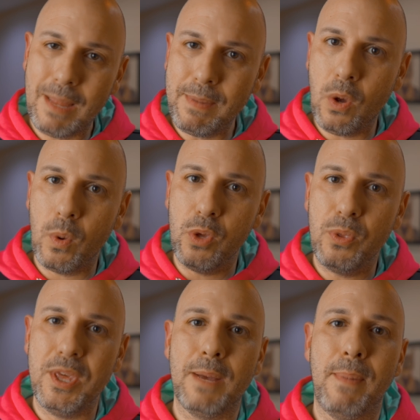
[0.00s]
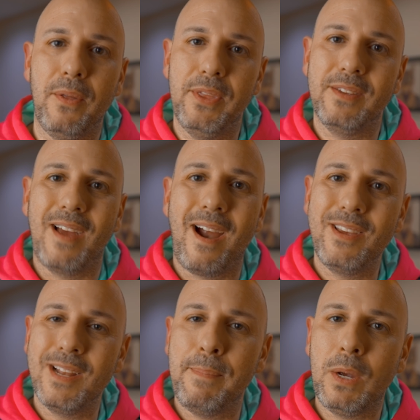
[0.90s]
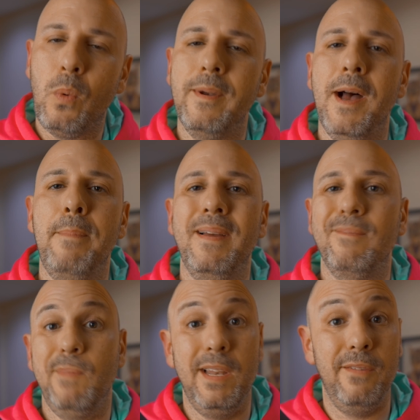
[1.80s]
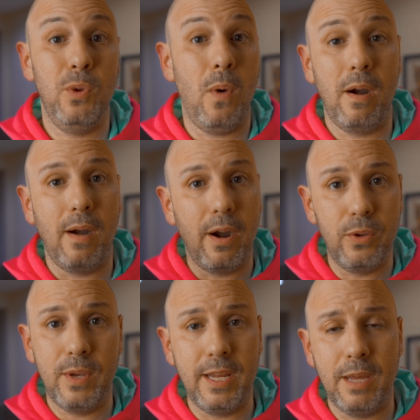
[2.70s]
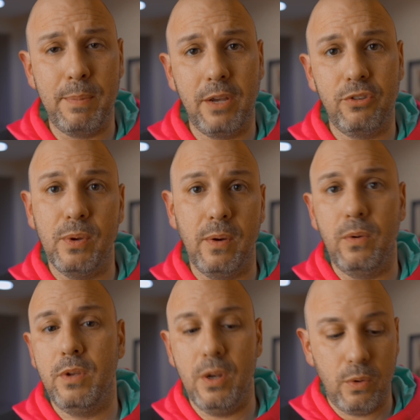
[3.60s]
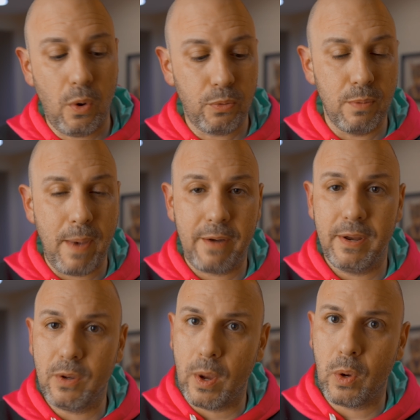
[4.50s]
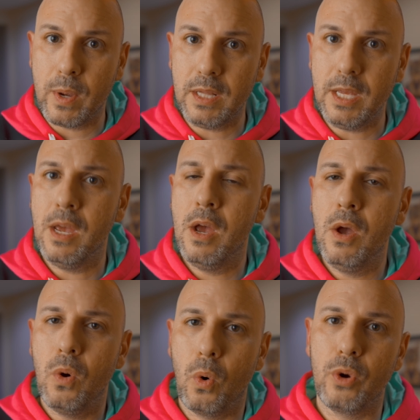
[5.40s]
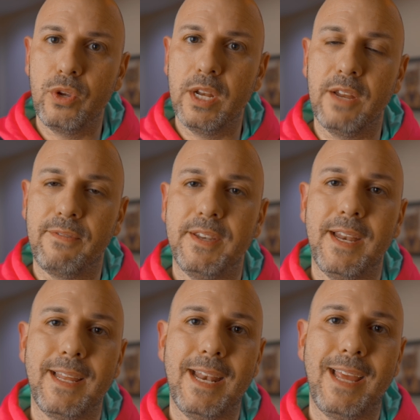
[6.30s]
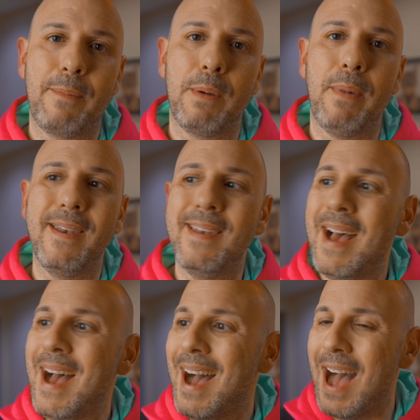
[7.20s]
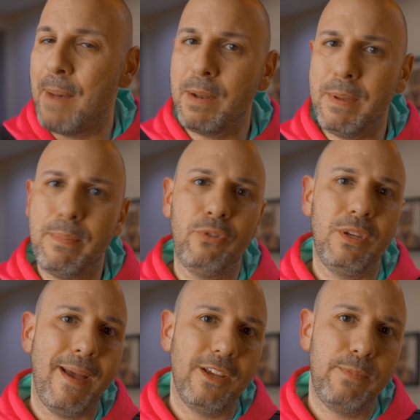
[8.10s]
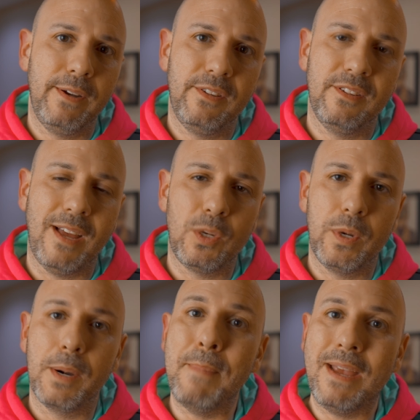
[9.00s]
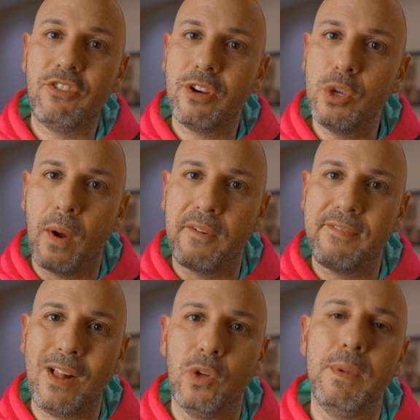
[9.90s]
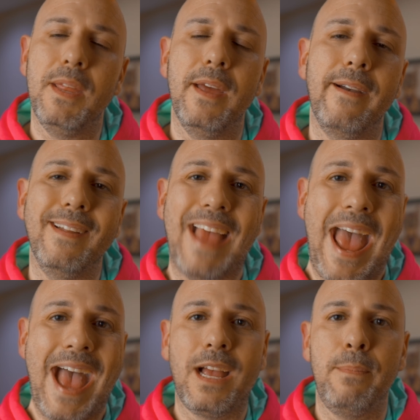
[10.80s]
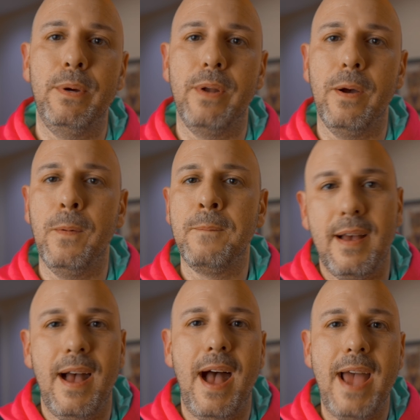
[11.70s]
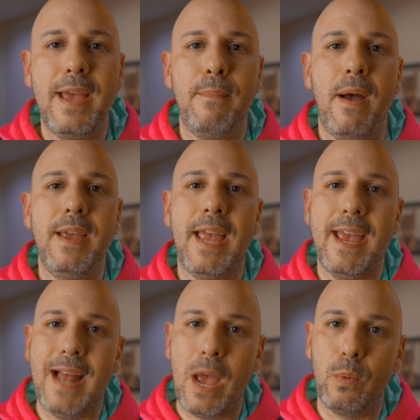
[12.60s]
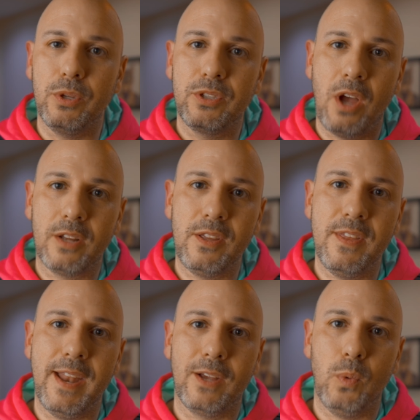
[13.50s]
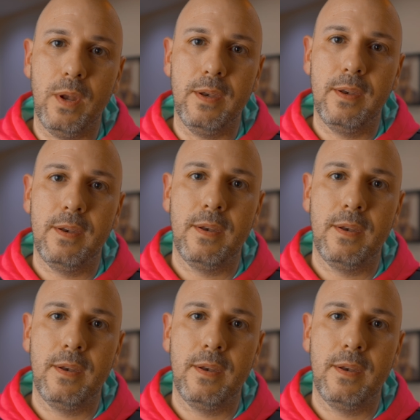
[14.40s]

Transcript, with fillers: Let me know what you think about this. Are you going to pick one up? And if you are, are you getting it because you, you know, go through the battery quite quickly or are you getting it for the dedicated camera button? I'm going to be posting my experiences on Twitter. Make sure you are following me there. It's at Caputo. I am Mike and I will talk to you in the next one.